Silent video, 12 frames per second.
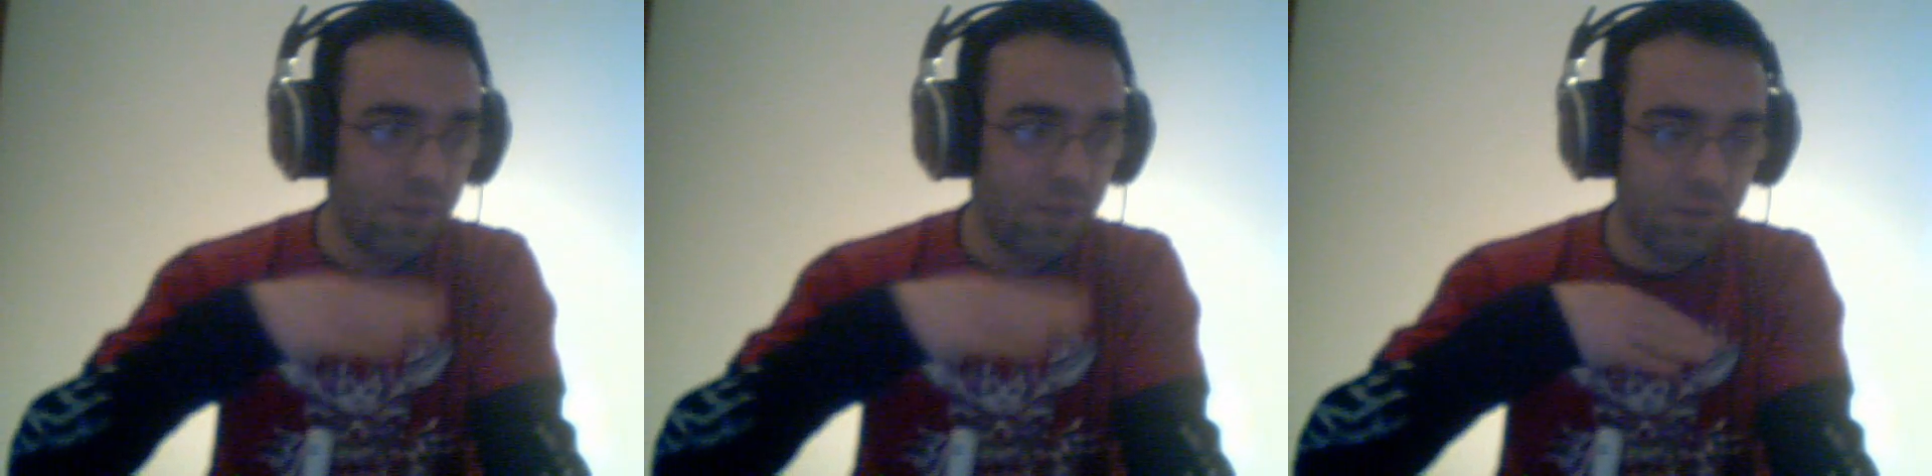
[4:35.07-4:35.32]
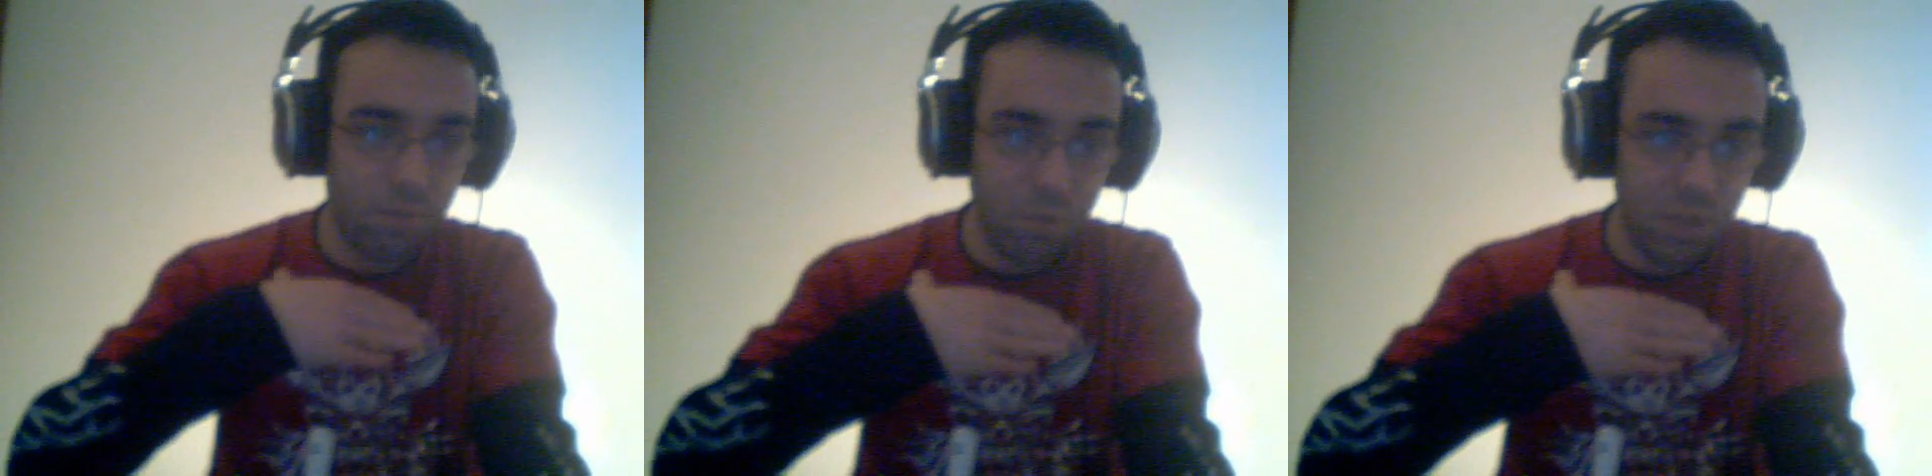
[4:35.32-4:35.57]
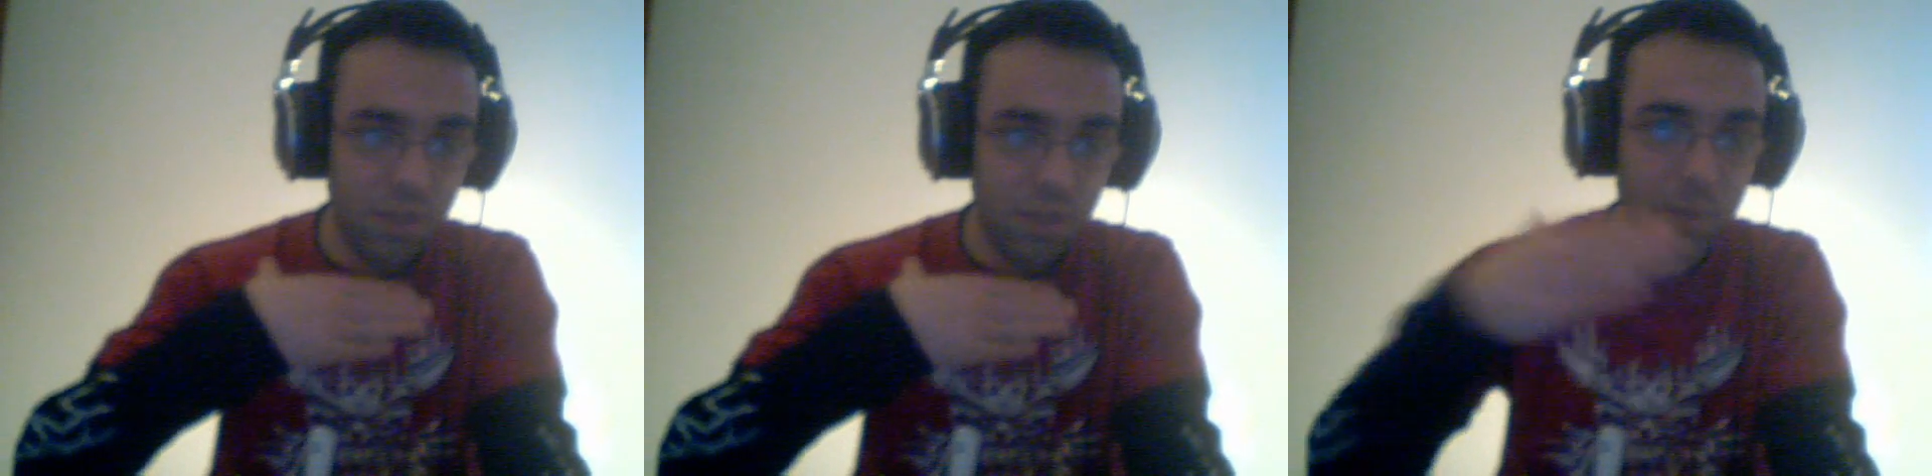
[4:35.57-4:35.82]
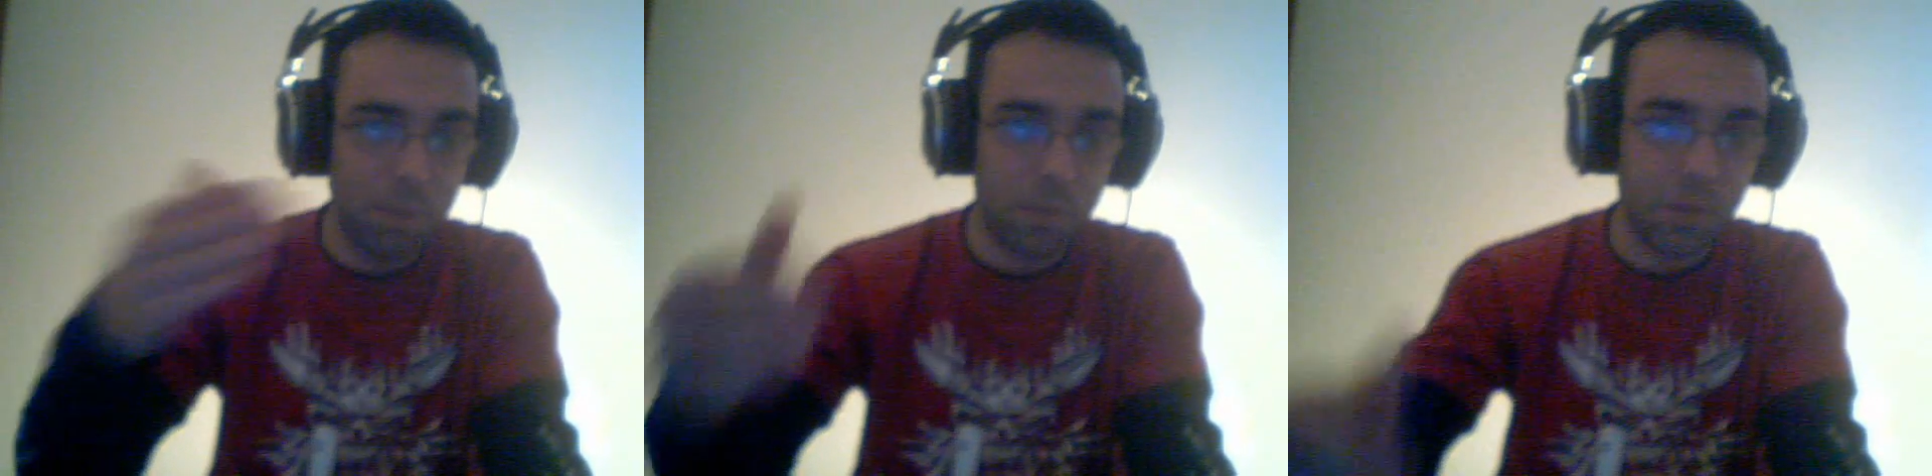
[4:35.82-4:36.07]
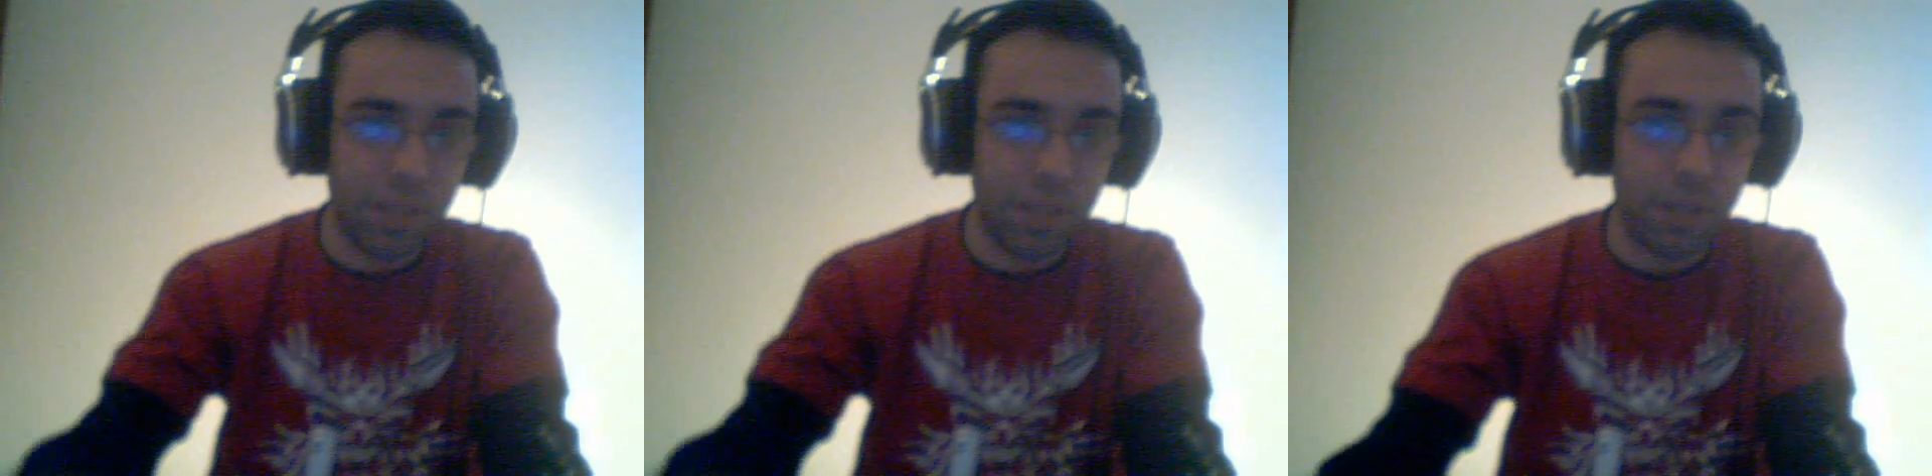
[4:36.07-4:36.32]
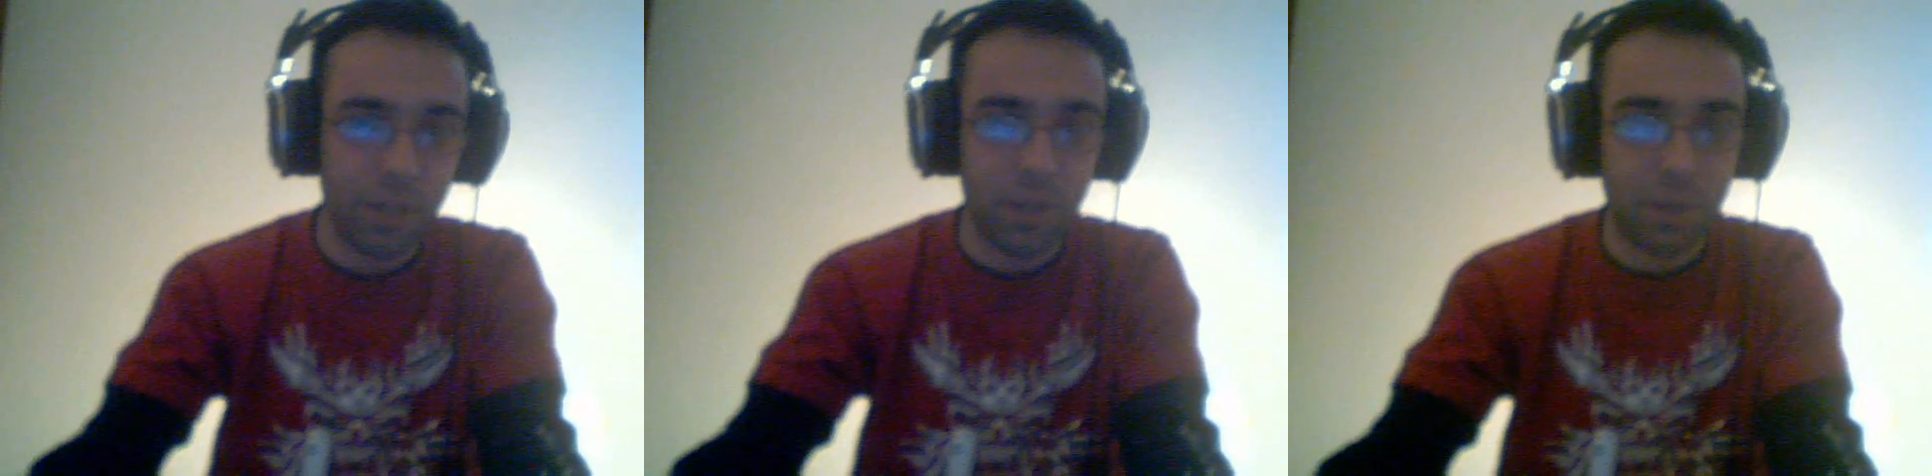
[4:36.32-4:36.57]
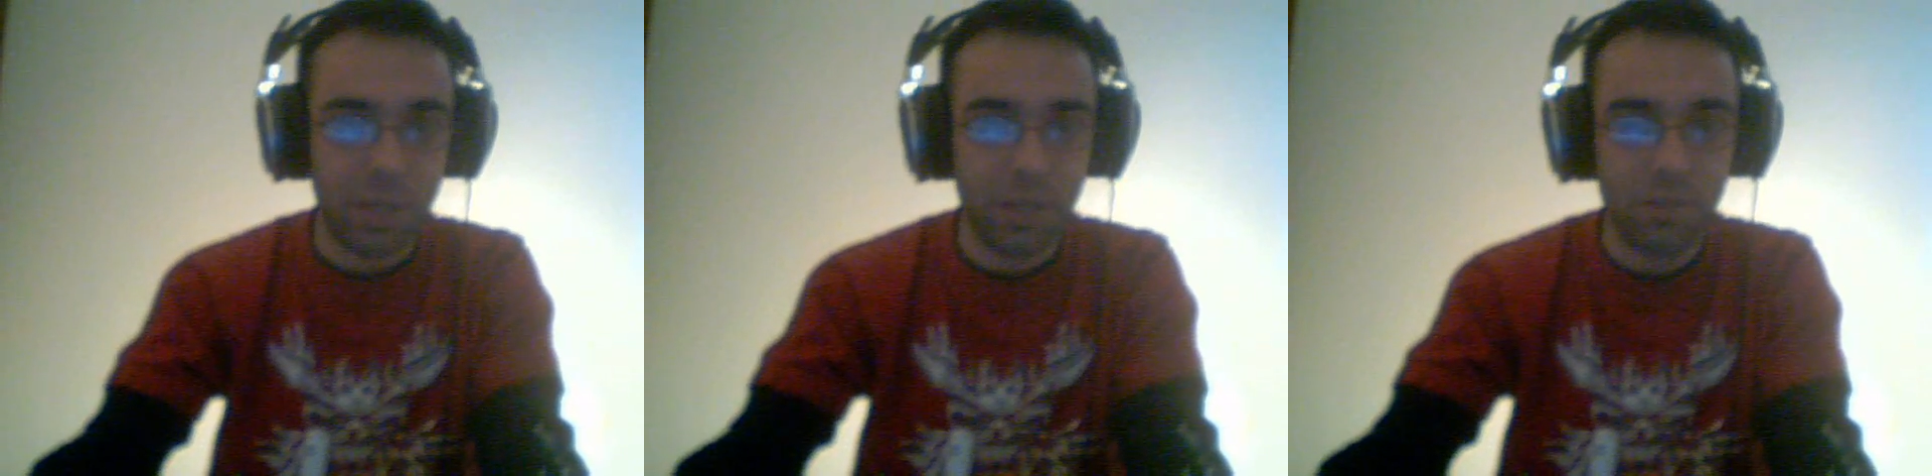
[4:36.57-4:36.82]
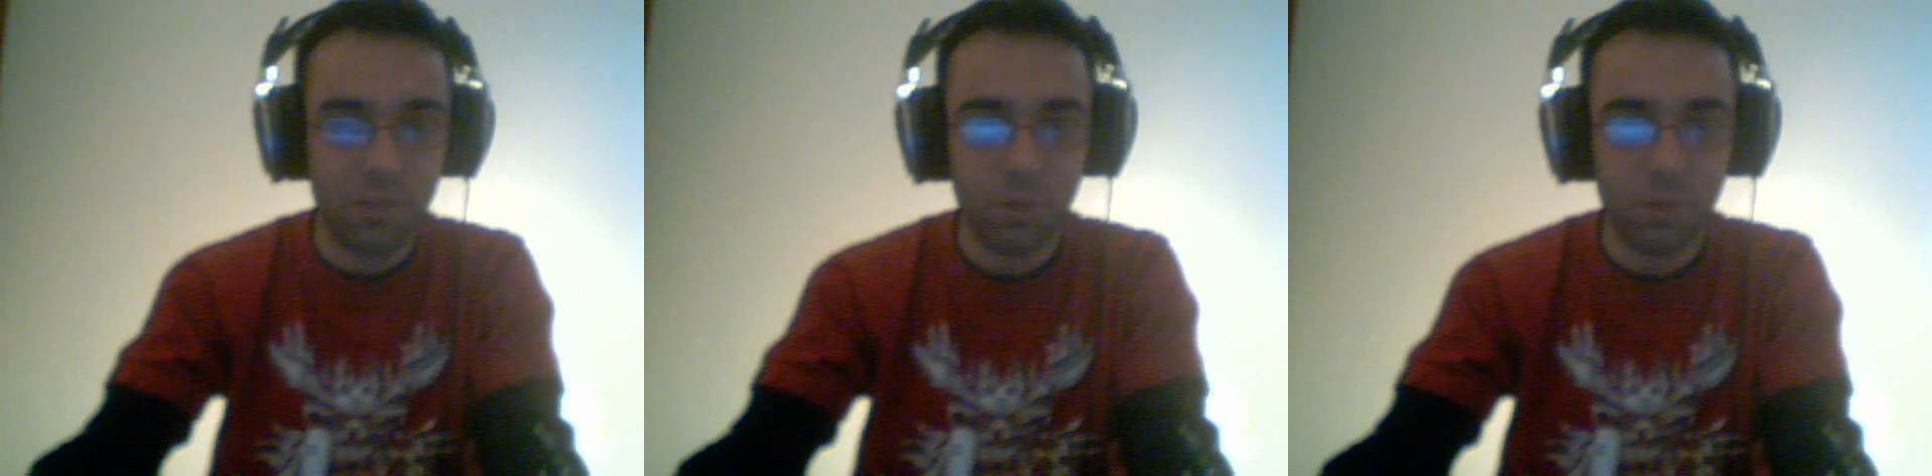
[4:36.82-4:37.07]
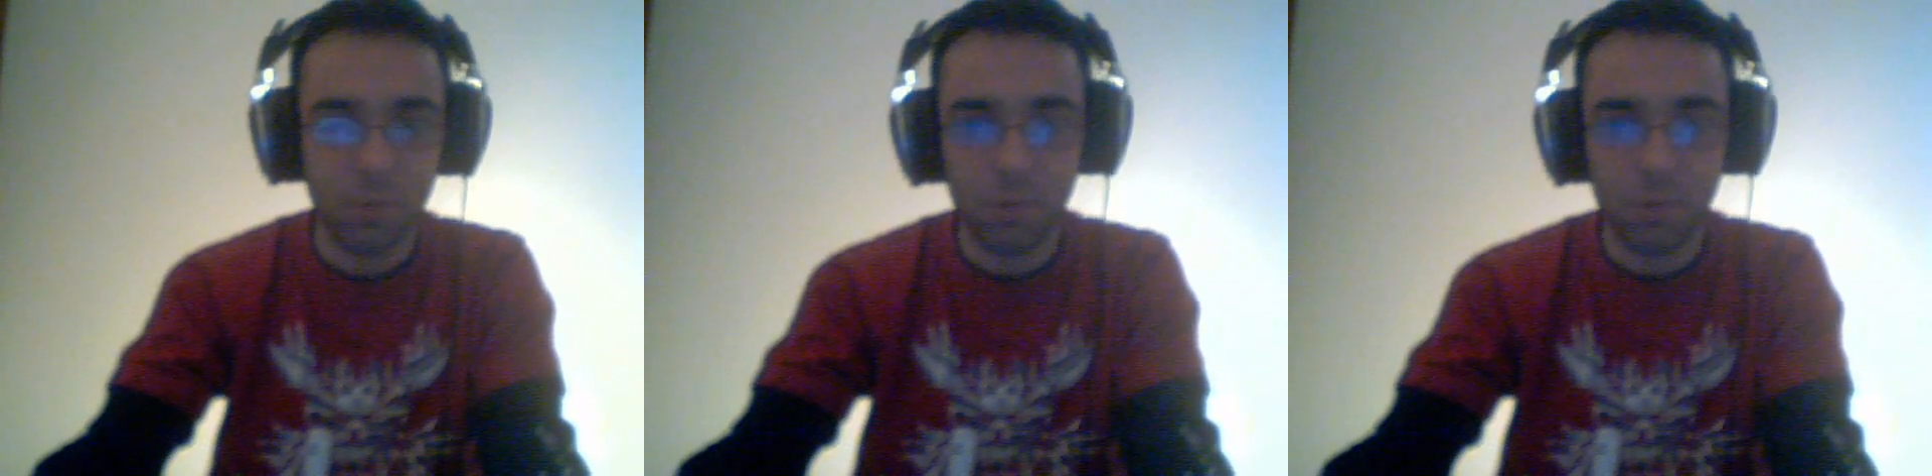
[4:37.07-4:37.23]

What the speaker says: we the people, that are going to